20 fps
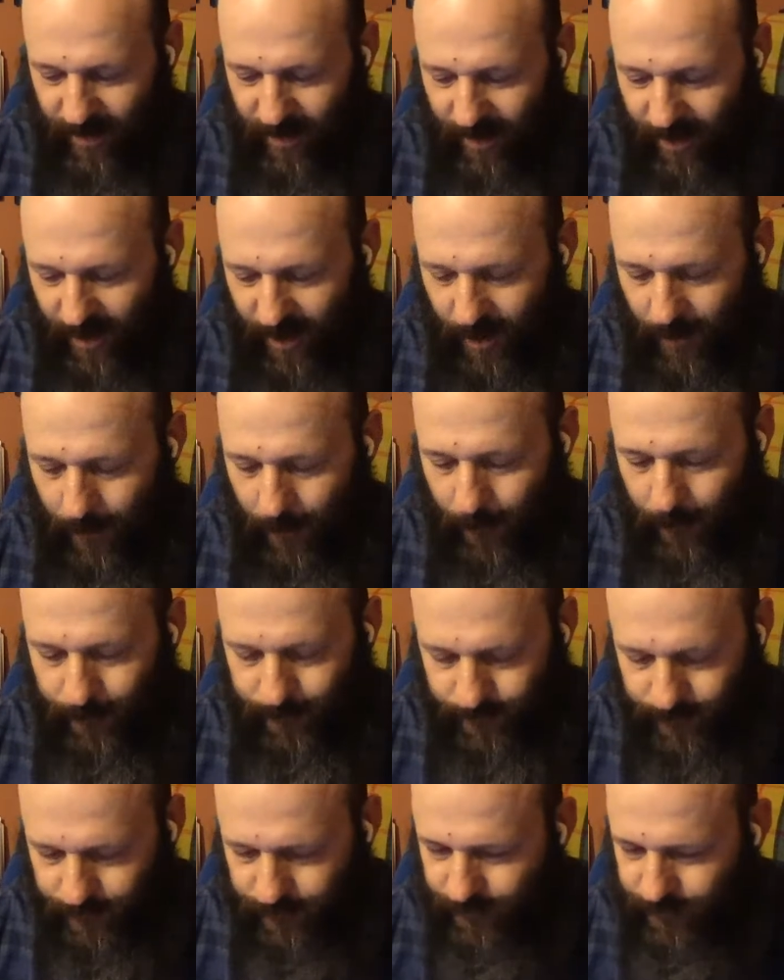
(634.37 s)

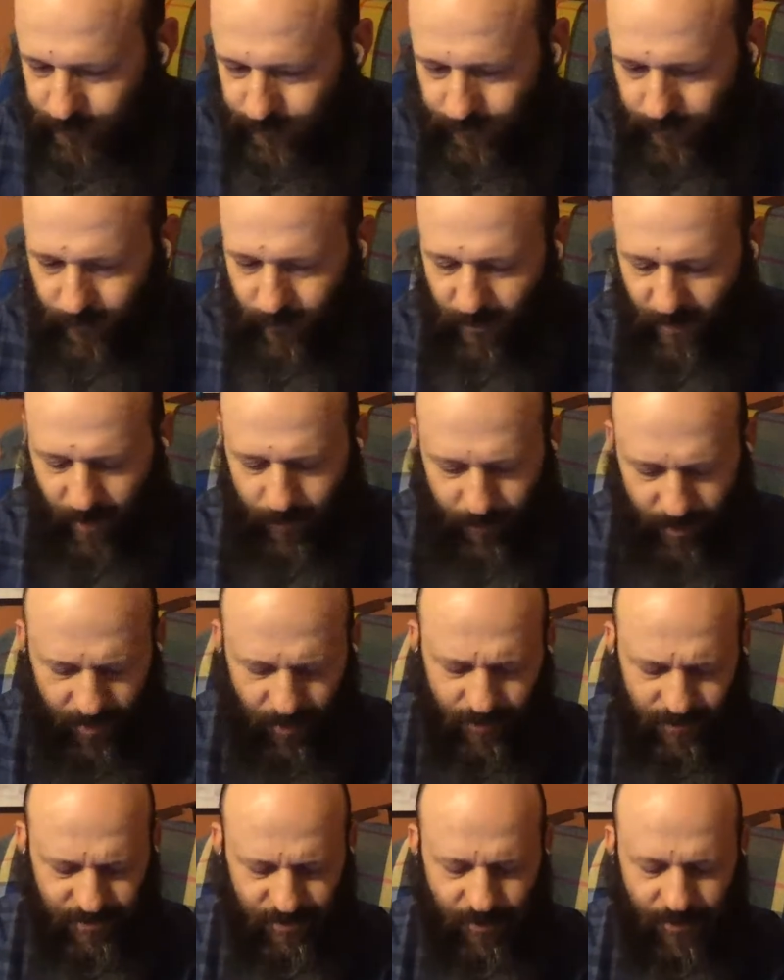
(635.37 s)
But
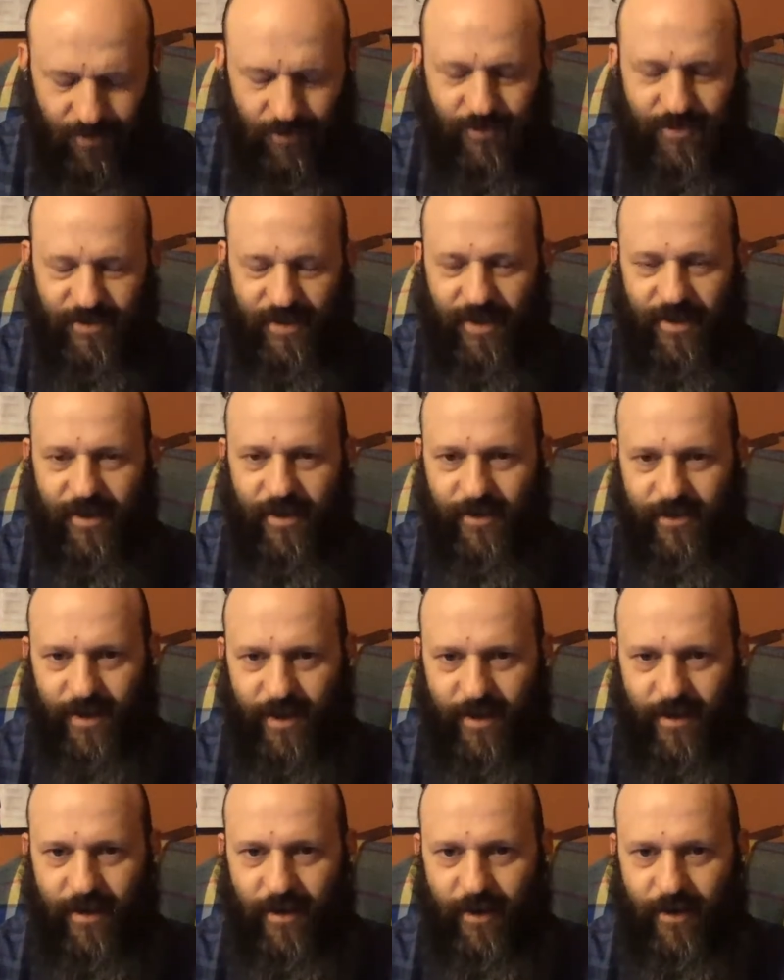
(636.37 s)
also understanding
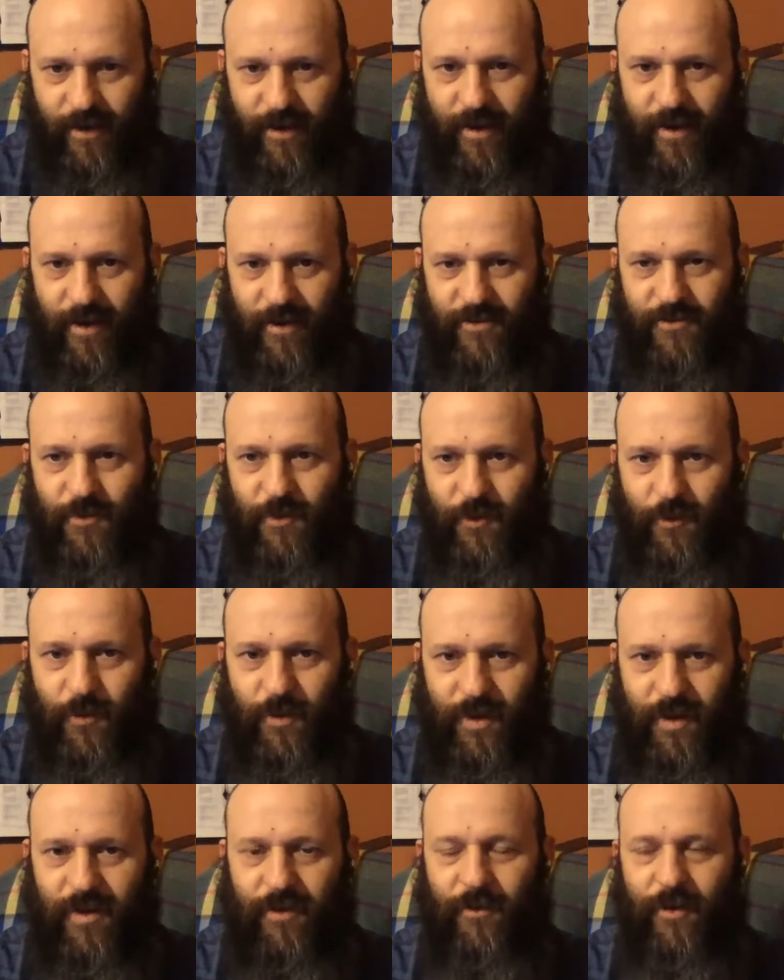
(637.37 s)
that, again, I just want to
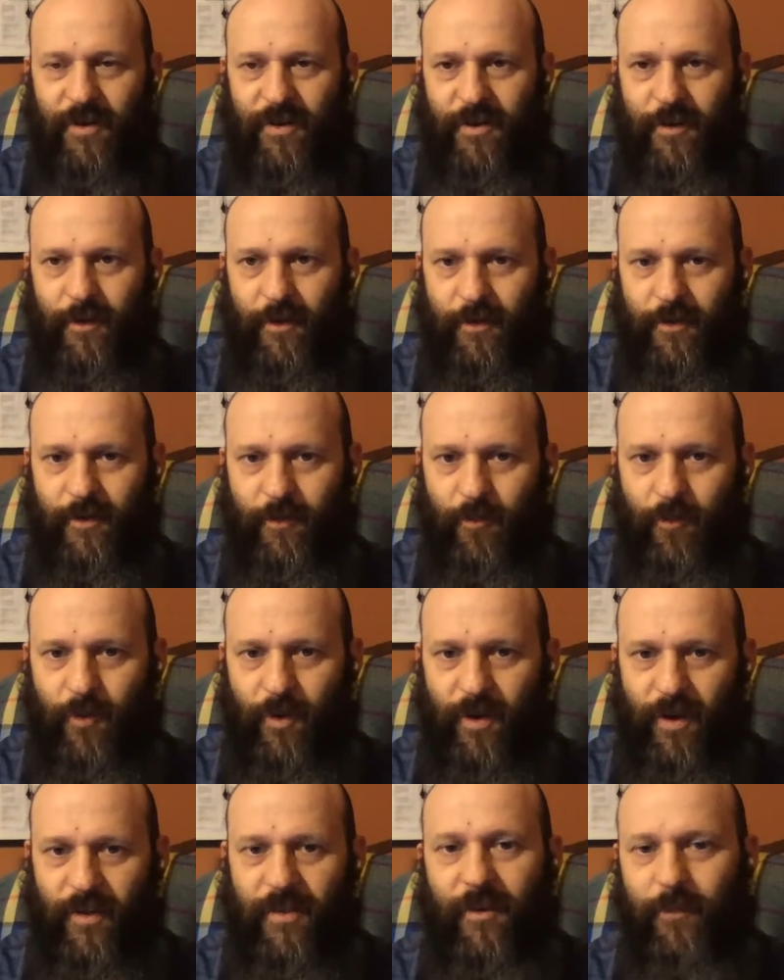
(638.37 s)
reiterate the
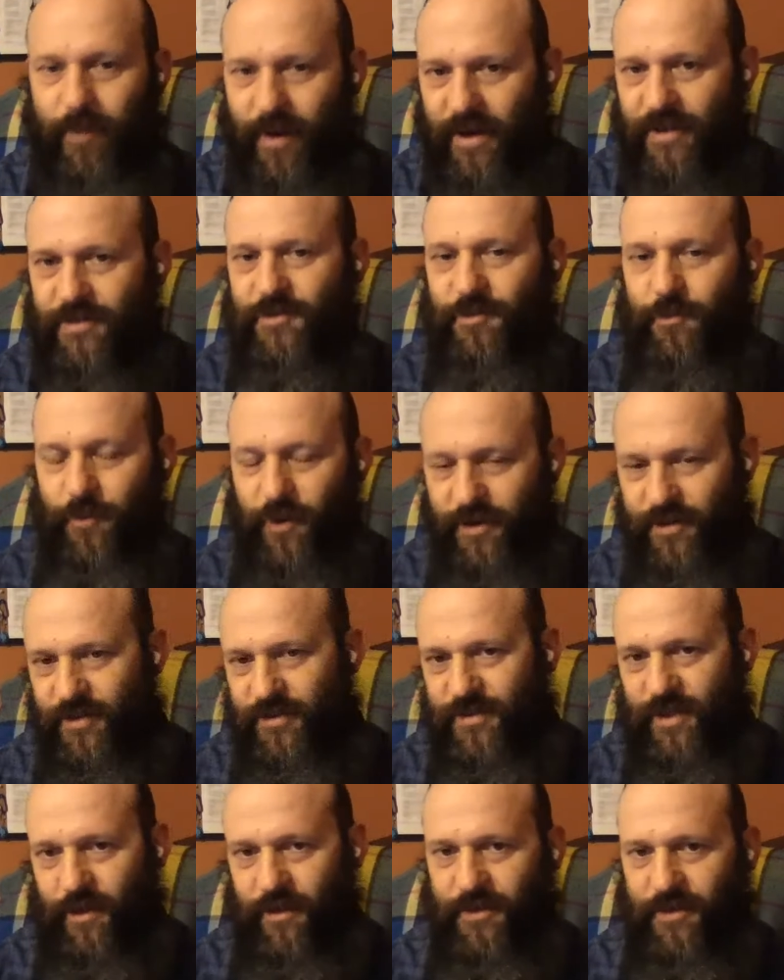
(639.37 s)
point. I think Pastor brought
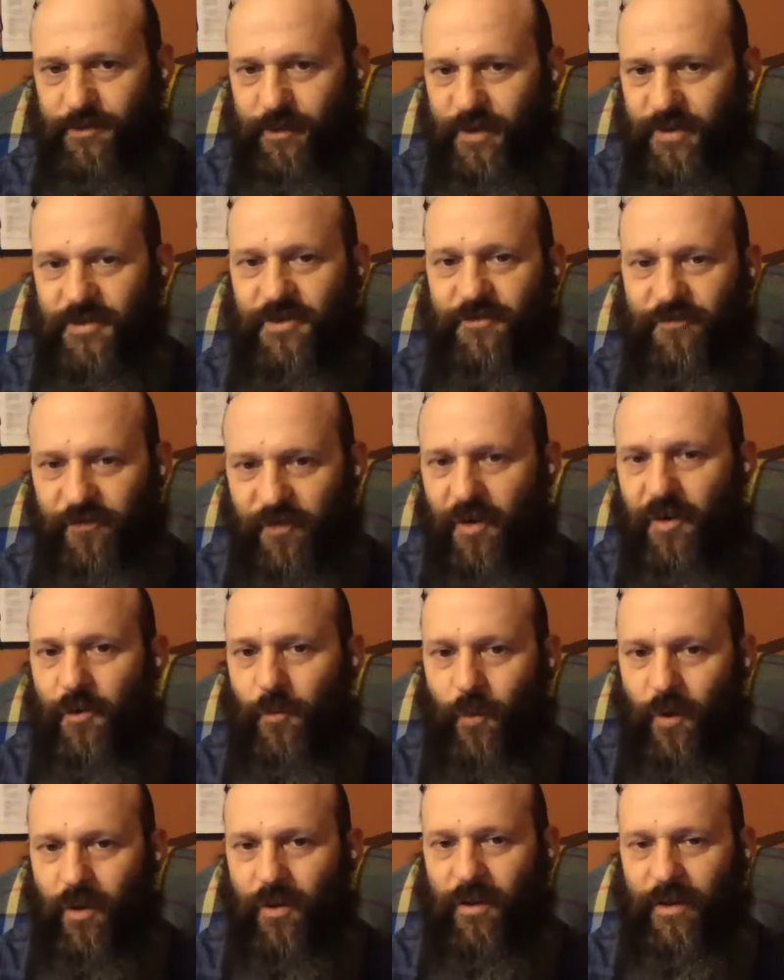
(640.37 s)
this out in his message very
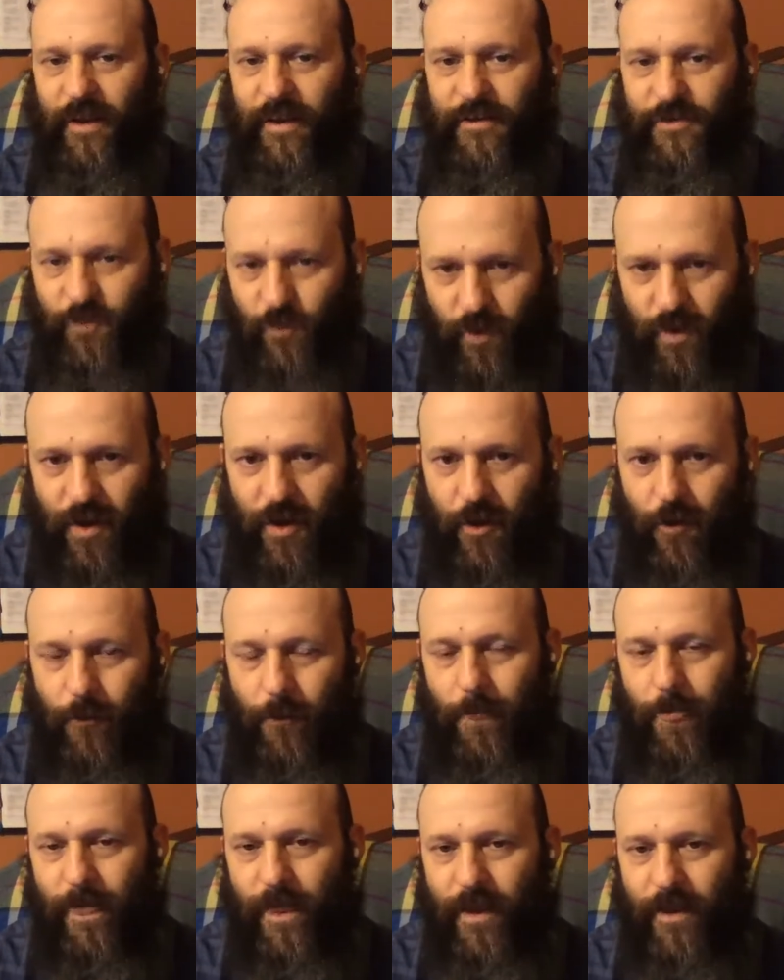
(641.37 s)
well as well,
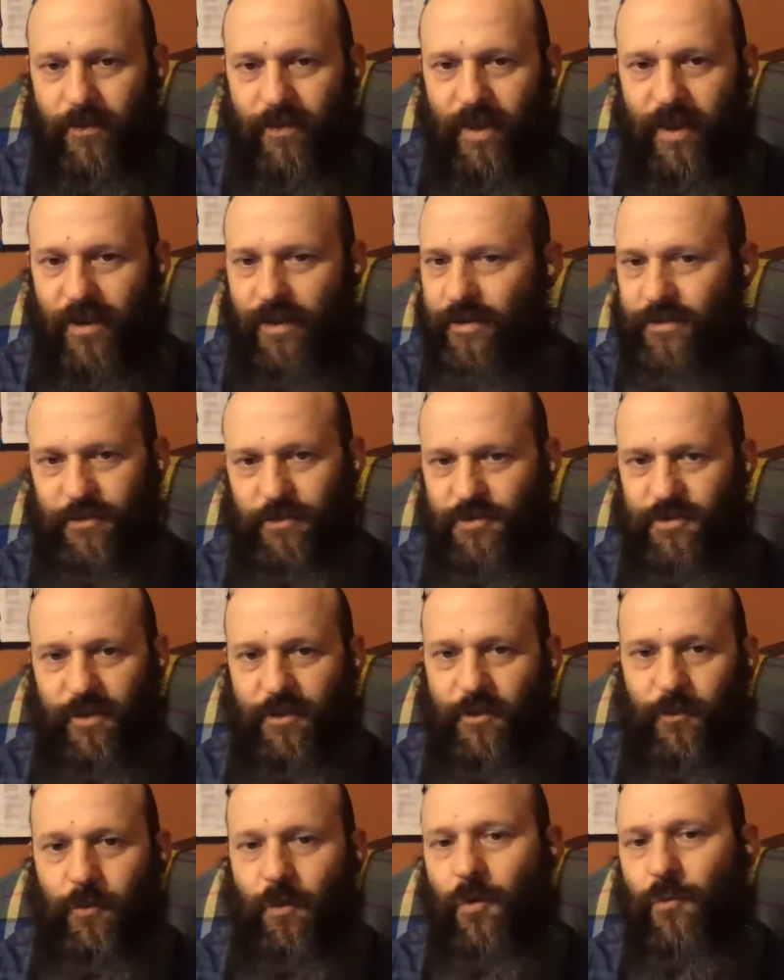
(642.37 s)
that there's
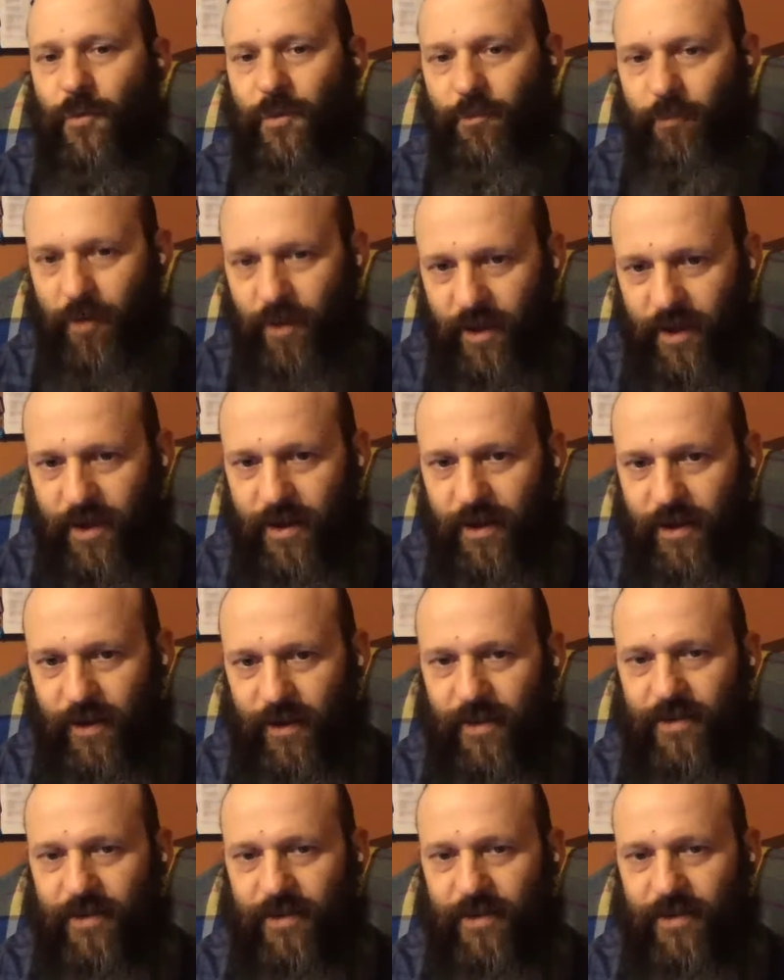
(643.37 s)
nothing wrong with planning.